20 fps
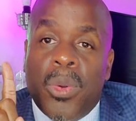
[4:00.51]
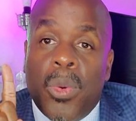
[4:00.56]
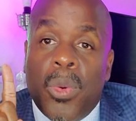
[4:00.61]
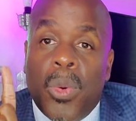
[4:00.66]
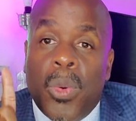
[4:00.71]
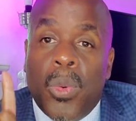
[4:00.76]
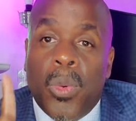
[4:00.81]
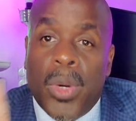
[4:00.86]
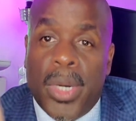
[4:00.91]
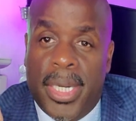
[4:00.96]

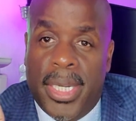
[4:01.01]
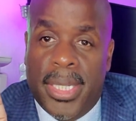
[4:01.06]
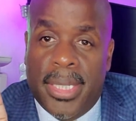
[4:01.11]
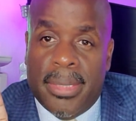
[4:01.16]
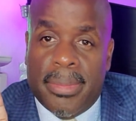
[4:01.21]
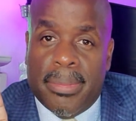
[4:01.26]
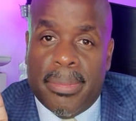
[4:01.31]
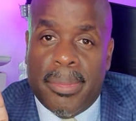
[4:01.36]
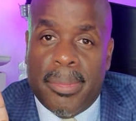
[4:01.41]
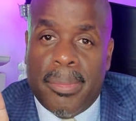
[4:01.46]
one.
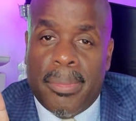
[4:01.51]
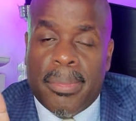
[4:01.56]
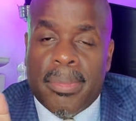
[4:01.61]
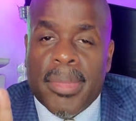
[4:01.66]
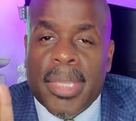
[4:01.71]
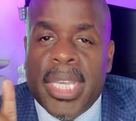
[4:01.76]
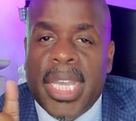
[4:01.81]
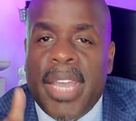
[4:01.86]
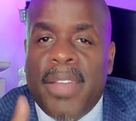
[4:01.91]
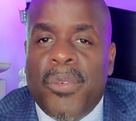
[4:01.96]

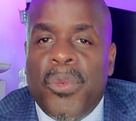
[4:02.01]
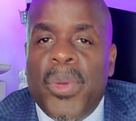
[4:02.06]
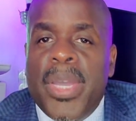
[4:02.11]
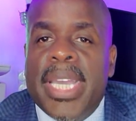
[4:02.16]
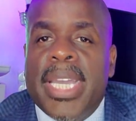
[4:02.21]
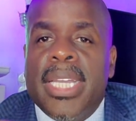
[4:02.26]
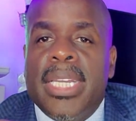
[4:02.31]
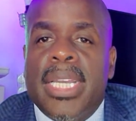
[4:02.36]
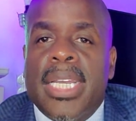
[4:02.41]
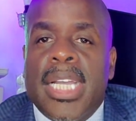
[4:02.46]
If we
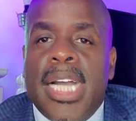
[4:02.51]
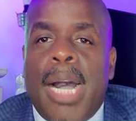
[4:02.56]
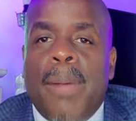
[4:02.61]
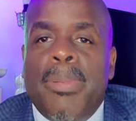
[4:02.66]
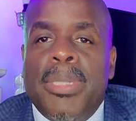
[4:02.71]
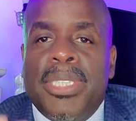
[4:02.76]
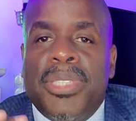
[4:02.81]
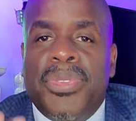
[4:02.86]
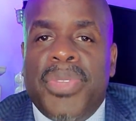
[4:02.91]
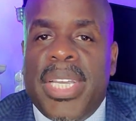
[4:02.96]
can
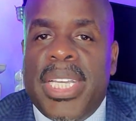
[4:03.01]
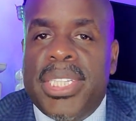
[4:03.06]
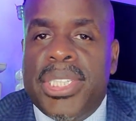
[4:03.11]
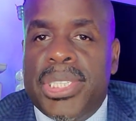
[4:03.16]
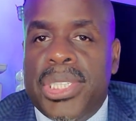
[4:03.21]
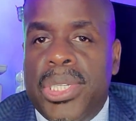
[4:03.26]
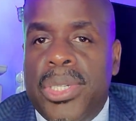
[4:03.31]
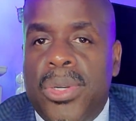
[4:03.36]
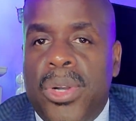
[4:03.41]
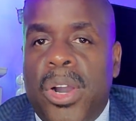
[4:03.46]
accomplish these
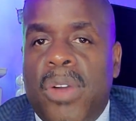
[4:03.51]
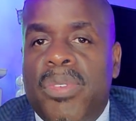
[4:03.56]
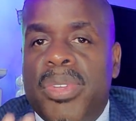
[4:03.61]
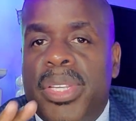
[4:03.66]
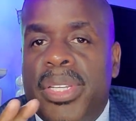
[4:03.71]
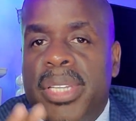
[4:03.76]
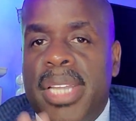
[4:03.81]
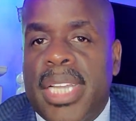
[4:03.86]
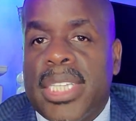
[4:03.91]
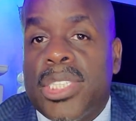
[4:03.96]
two over the
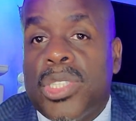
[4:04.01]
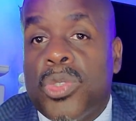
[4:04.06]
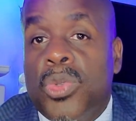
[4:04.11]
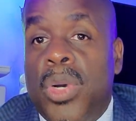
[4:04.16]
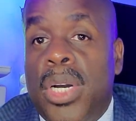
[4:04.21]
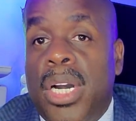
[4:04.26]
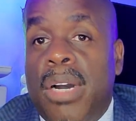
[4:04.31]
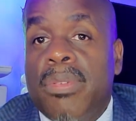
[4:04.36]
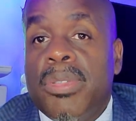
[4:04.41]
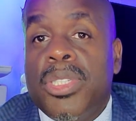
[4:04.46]
next
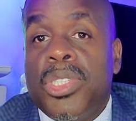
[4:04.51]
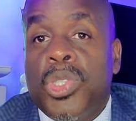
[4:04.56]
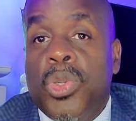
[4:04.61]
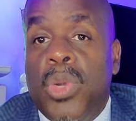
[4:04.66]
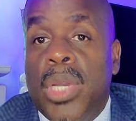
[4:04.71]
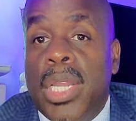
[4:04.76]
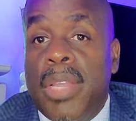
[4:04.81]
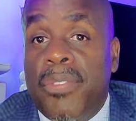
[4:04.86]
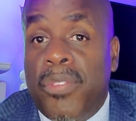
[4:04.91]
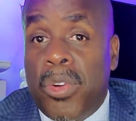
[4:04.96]
12 to
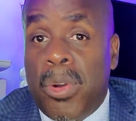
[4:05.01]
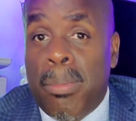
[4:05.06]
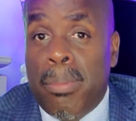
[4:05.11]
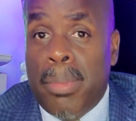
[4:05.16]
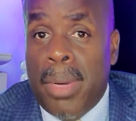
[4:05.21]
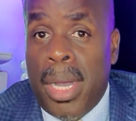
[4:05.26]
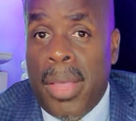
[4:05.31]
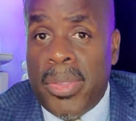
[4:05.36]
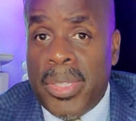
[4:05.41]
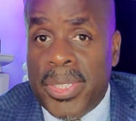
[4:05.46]
24
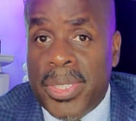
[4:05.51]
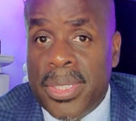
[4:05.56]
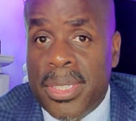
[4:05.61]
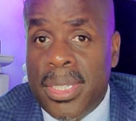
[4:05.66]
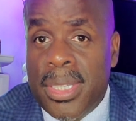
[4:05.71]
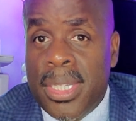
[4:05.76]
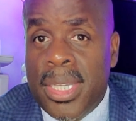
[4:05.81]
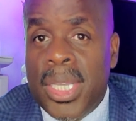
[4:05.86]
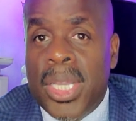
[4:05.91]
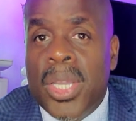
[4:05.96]
months,
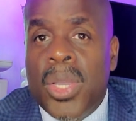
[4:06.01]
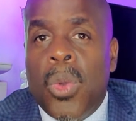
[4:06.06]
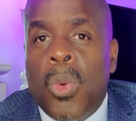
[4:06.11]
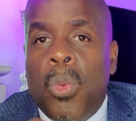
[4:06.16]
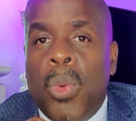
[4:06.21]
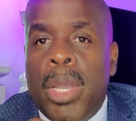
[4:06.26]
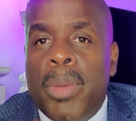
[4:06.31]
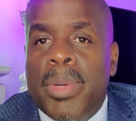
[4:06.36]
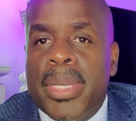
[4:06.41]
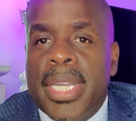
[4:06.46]

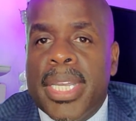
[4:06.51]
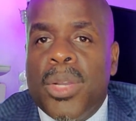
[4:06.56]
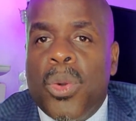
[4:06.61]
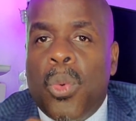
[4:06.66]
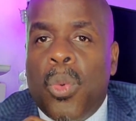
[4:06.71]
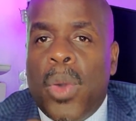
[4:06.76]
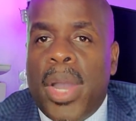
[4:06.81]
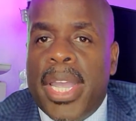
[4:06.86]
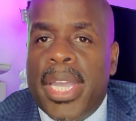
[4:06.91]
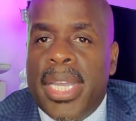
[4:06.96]
we will get
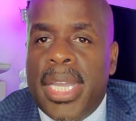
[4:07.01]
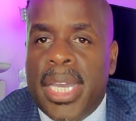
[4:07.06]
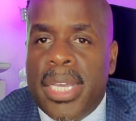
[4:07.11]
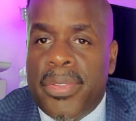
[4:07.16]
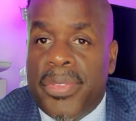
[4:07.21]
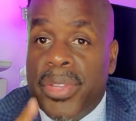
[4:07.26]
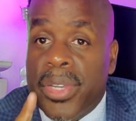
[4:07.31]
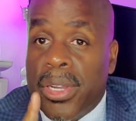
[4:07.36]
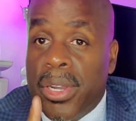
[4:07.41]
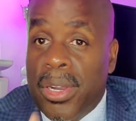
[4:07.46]
way ahead
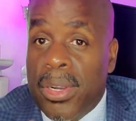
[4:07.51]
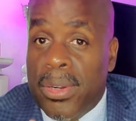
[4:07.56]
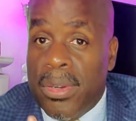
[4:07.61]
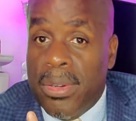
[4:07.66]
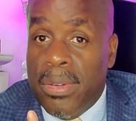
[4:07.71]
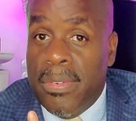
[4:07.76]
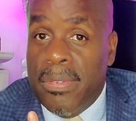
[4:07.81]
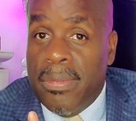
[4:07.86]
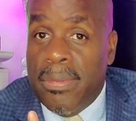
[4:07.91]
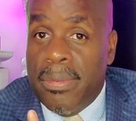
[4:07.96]
of the
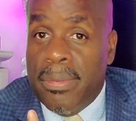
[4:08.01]
curve.